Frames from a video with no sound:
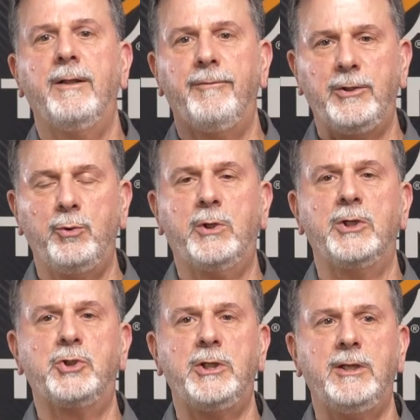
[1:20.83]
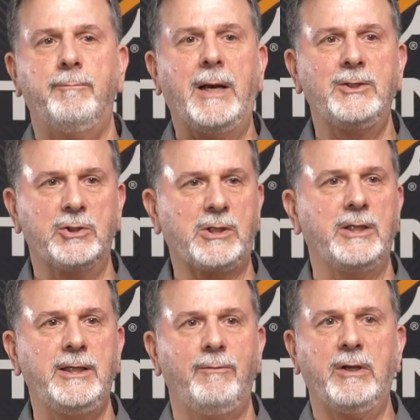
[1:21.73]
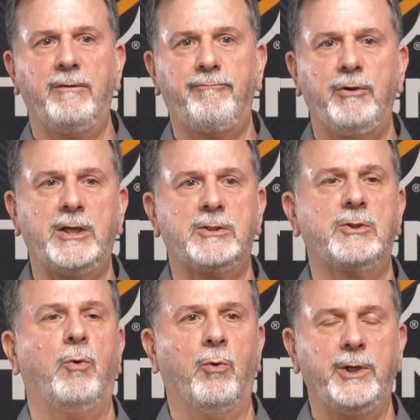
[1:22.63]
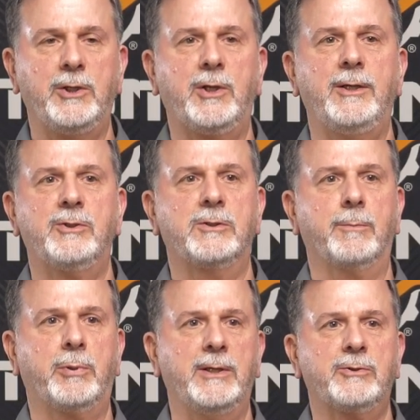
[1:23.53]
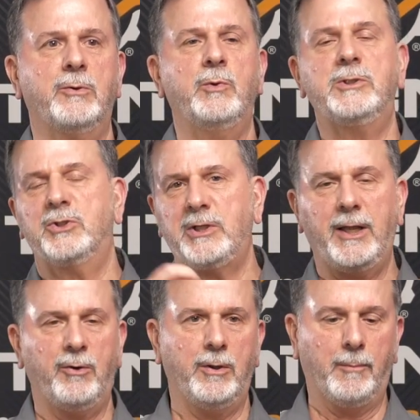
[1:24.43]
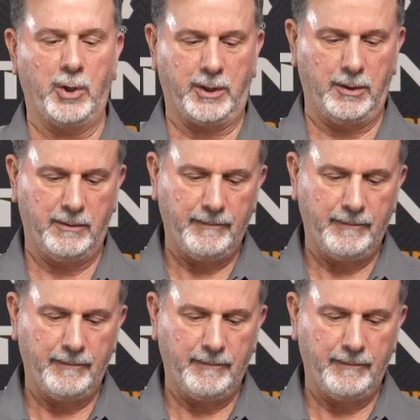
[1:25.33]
than you could achieve by just leaving a fixed orientation suppressor, which is standard in the market.